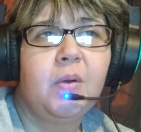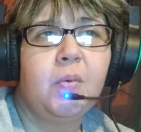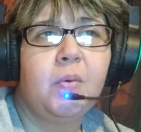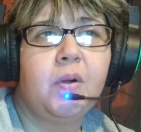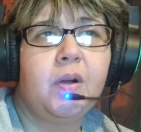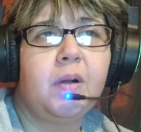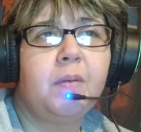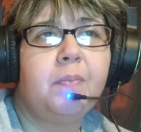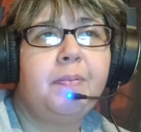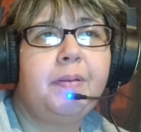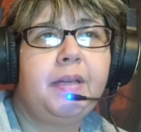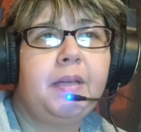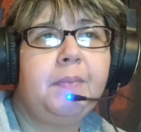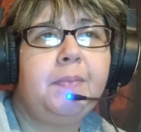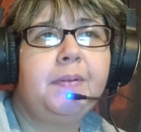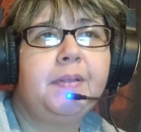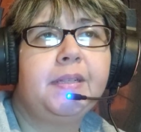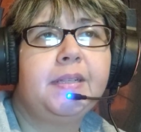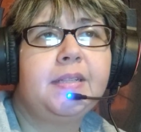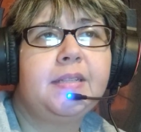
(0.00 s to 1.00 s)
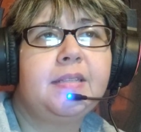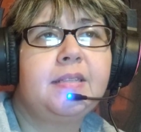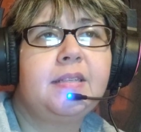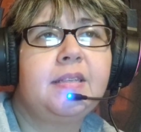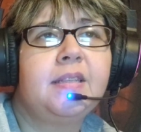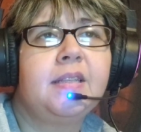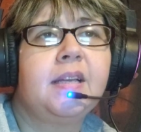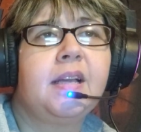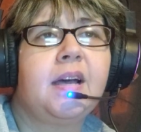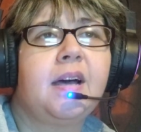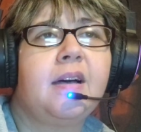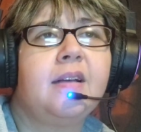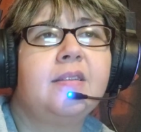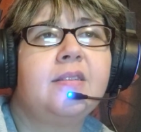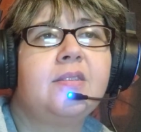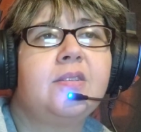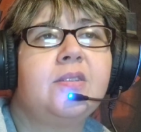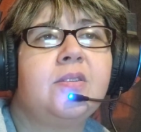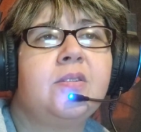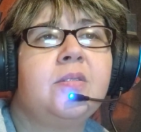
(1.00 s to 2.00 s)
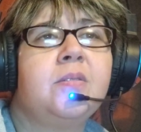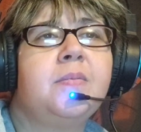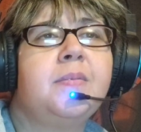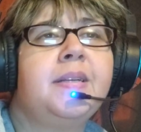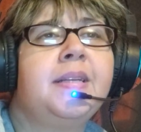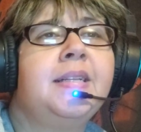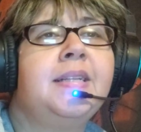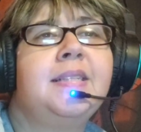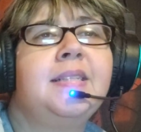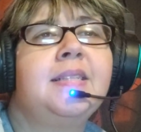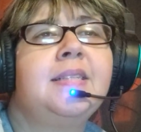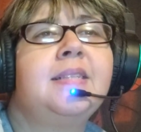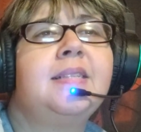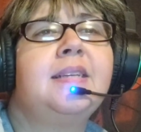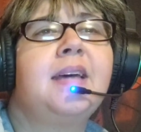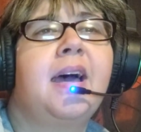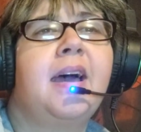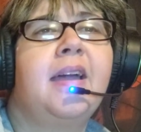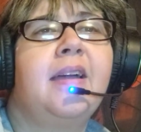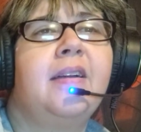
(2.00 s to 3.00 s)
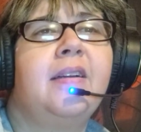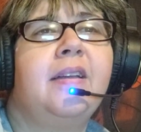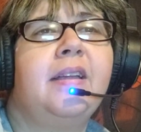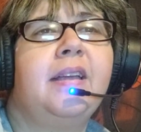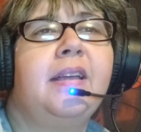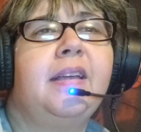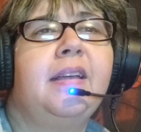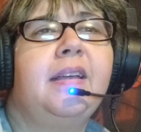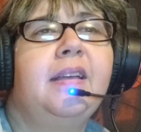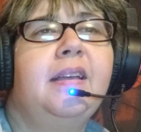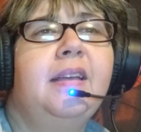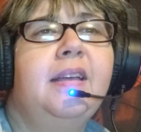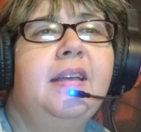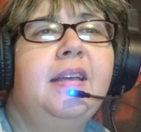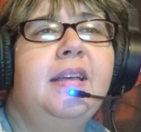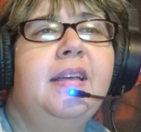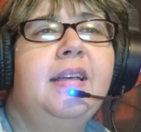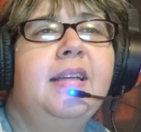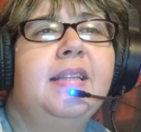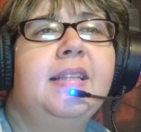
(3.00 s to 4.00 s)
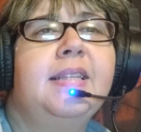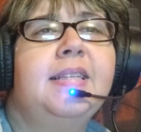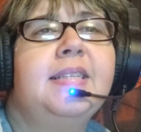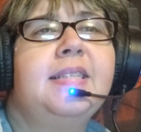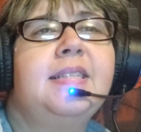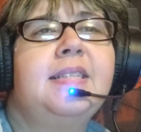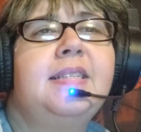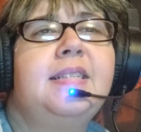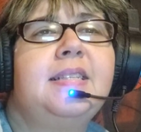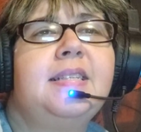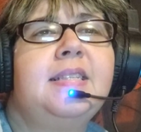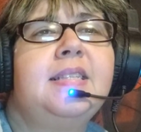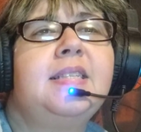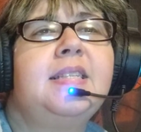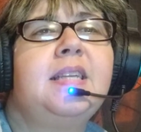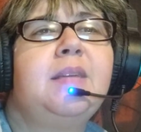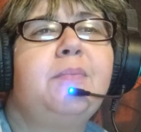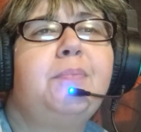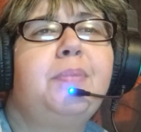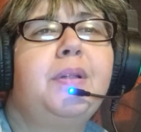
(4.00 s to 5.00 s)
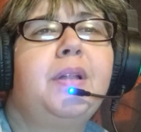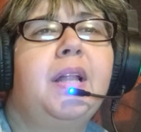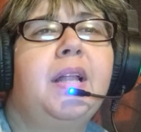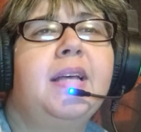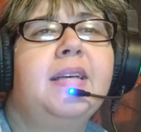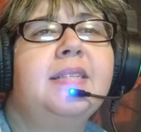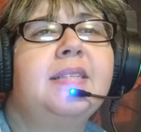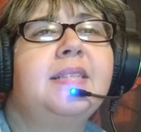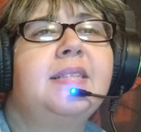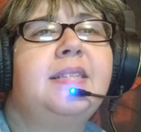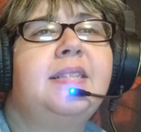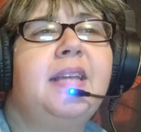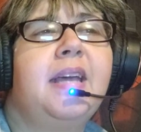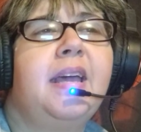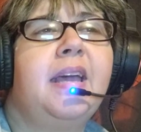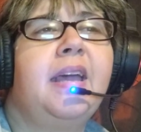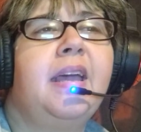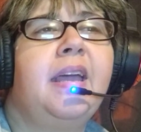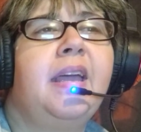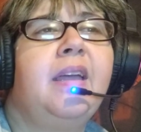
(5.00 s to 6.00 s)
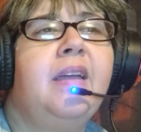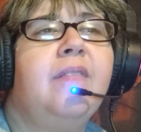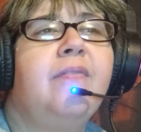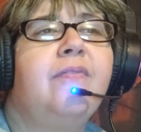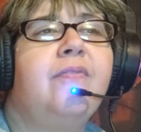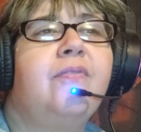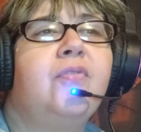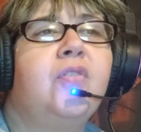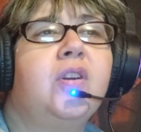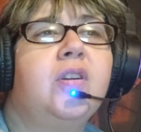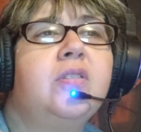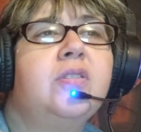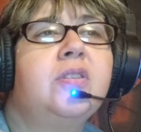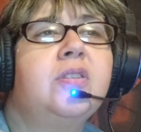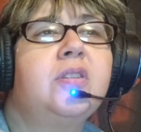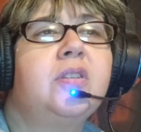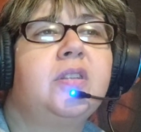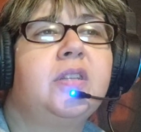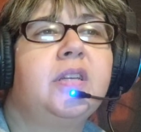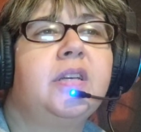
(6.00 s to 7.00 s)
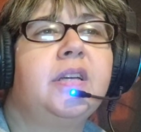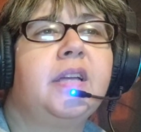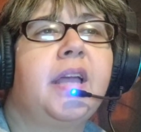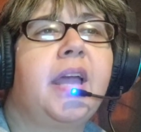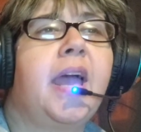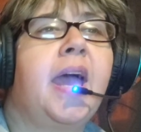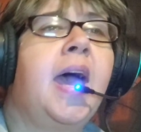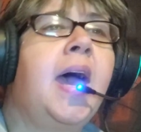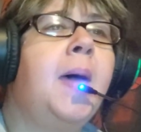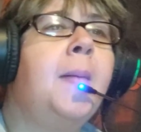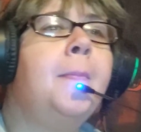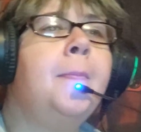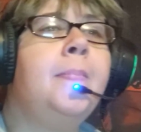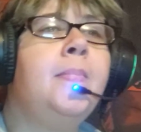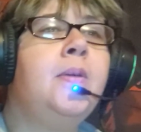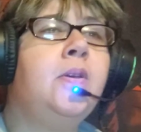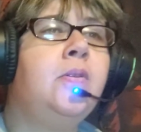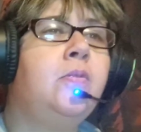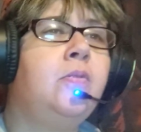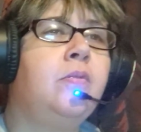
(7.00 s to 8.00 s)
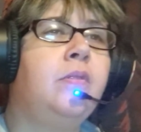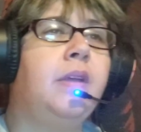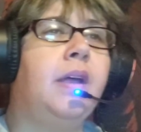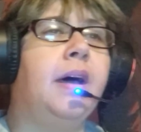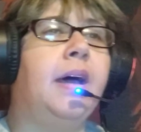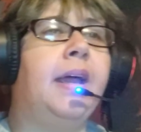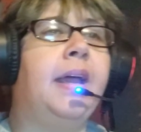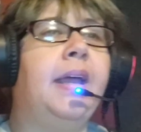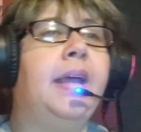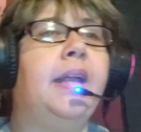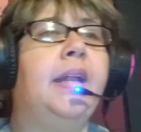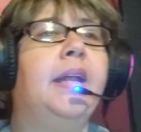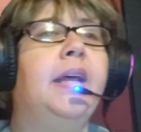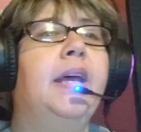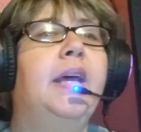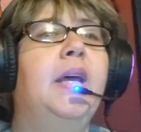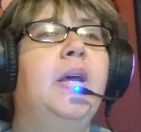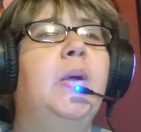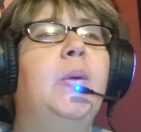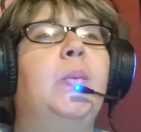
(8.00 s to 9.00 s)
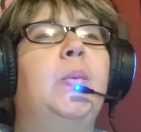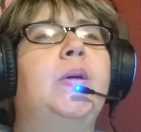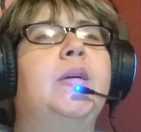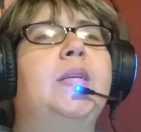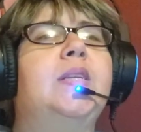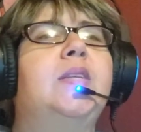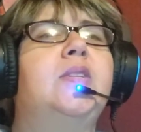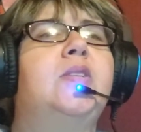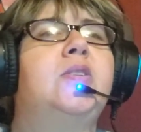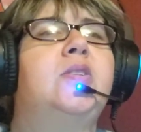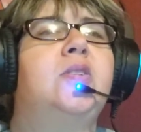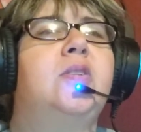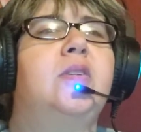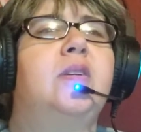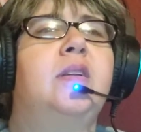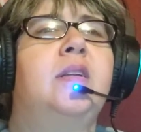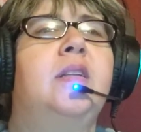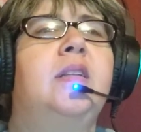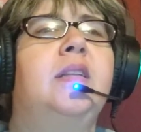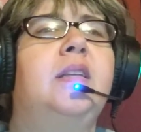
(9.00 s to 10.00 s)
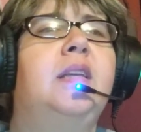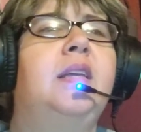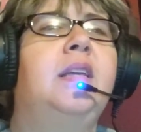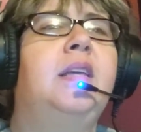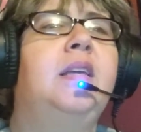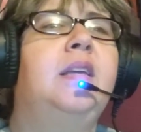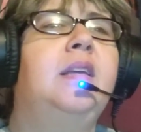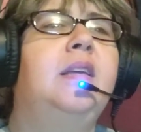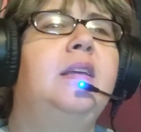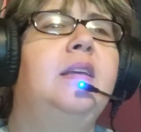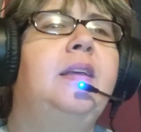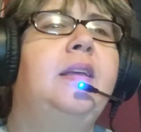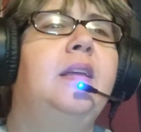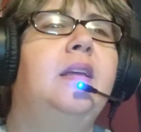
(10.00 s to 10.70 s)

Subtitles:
where people can see the costume in its entirety, this Disney Plus Day first look at Moon Knight has certainly